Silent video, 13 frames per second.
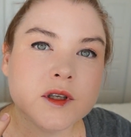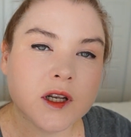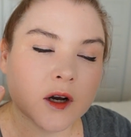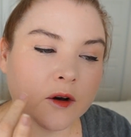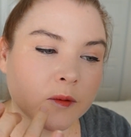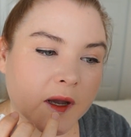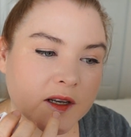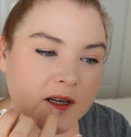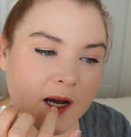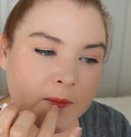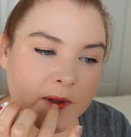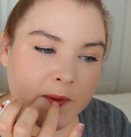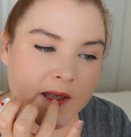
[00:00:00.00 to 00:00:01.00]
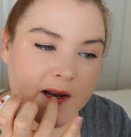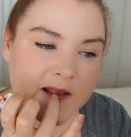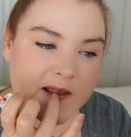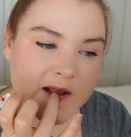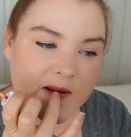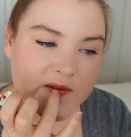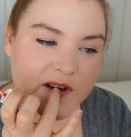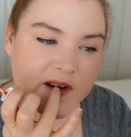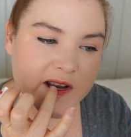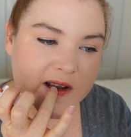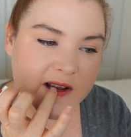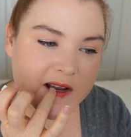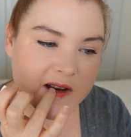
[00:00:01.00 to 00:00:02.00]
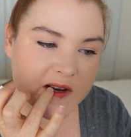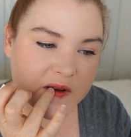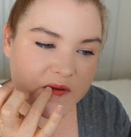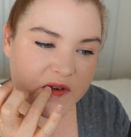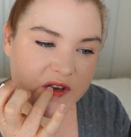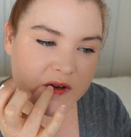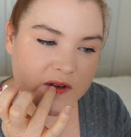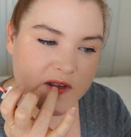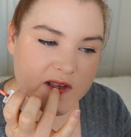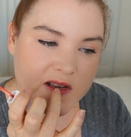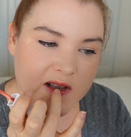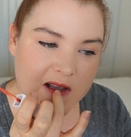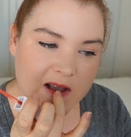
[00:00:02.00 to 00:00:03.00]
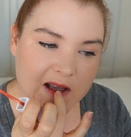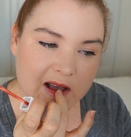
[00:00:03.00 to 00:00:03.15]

you know, with my top lip there, it's now very diffuse.